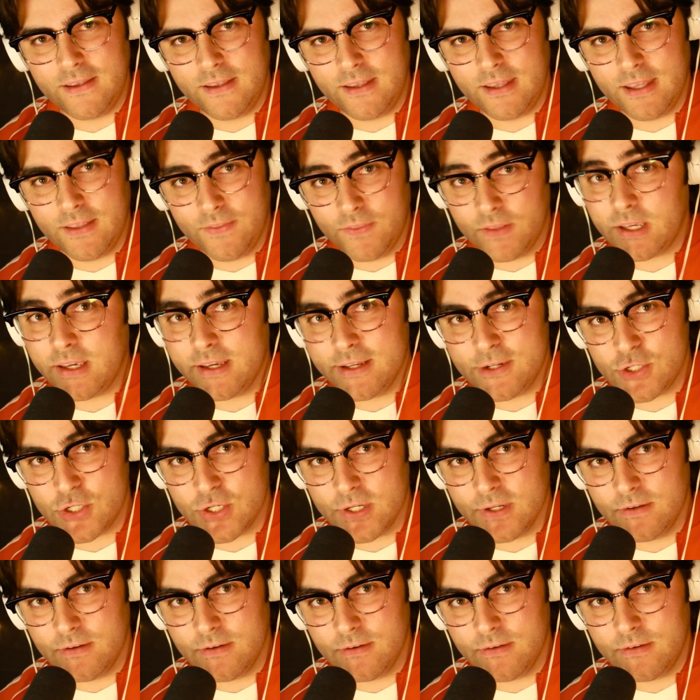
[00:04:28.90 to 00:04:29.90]
in the
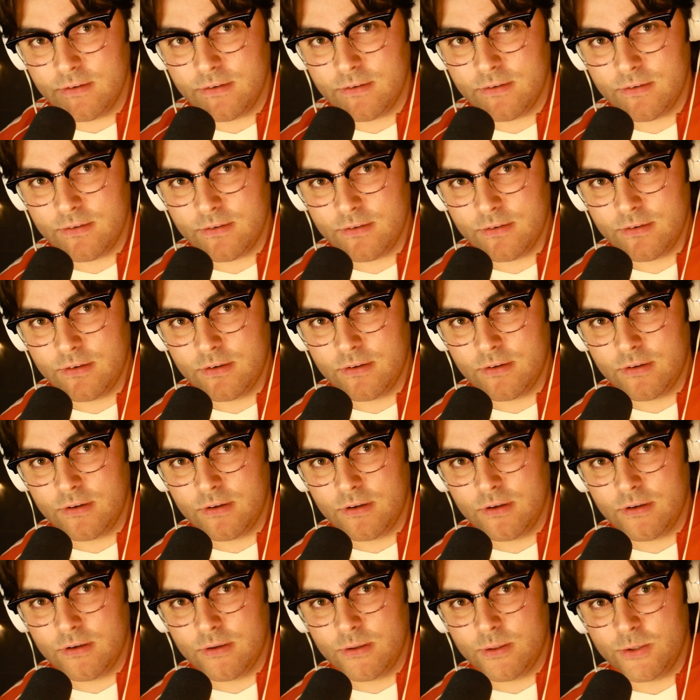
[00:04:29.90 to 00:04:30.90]
kitchen.
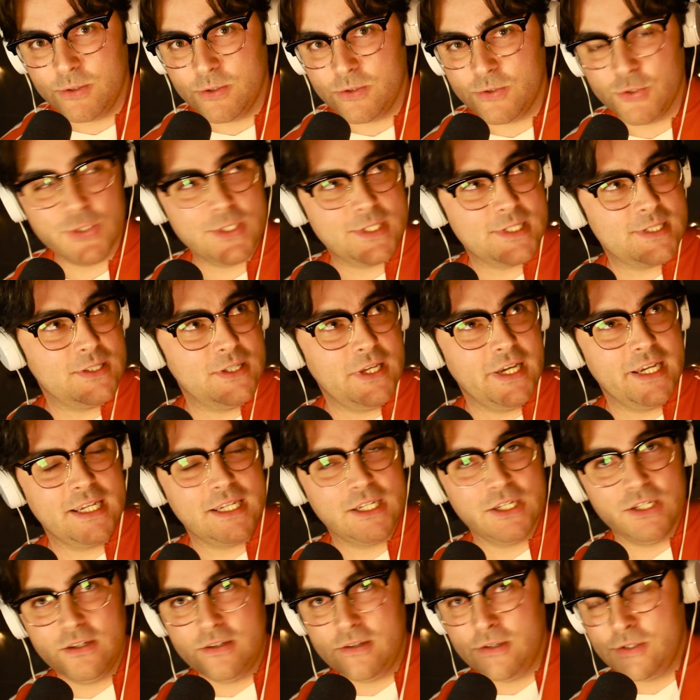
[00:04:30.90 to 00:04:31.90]
Just
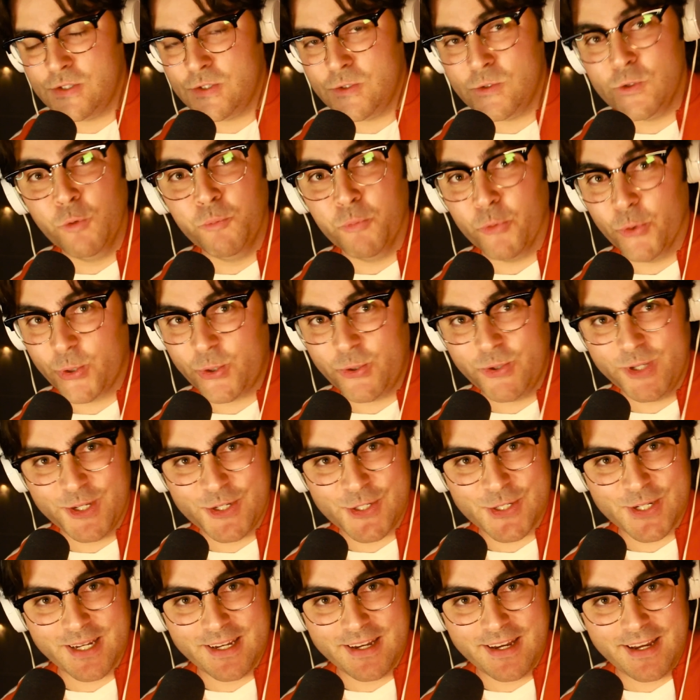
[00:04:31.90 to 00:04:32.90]
like super
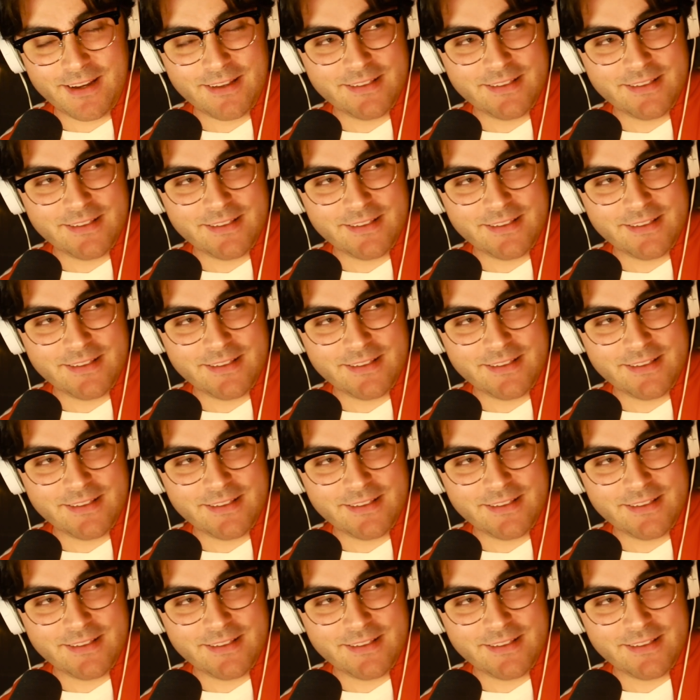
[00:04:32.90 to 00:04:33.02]
cliche,